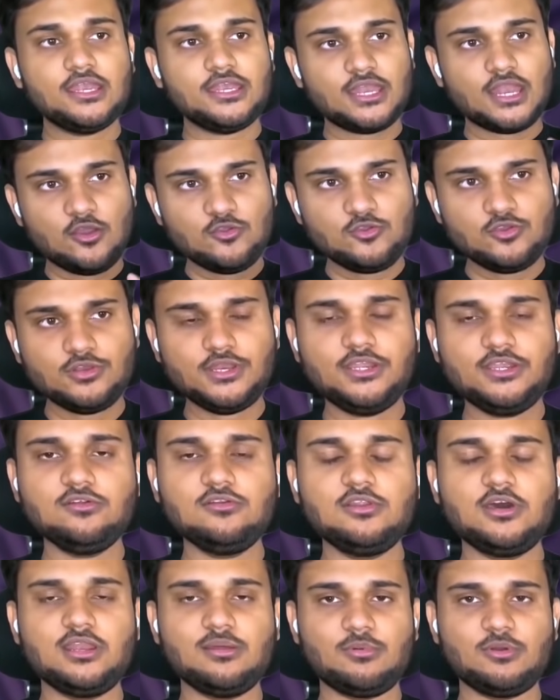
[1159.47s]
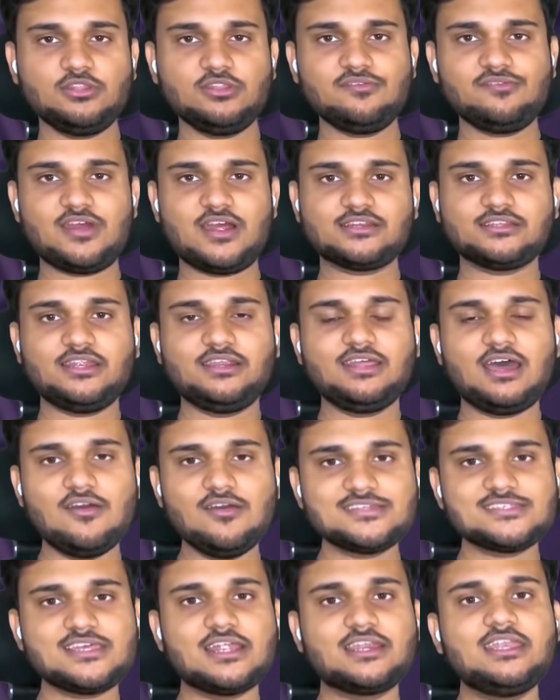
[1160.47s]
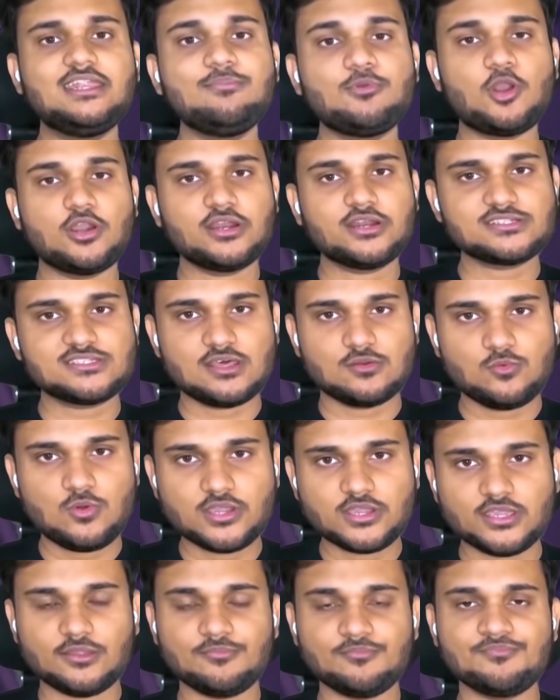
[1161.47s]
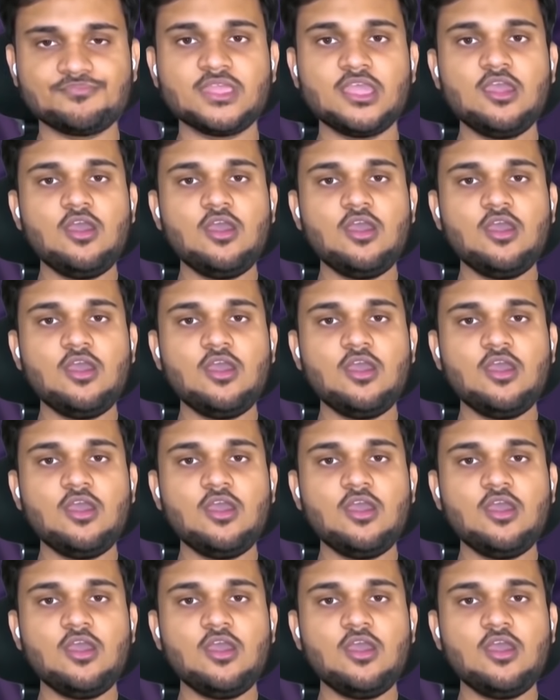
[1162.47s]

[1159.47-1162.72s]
Now you need to learn about the fact that how exactly products are working,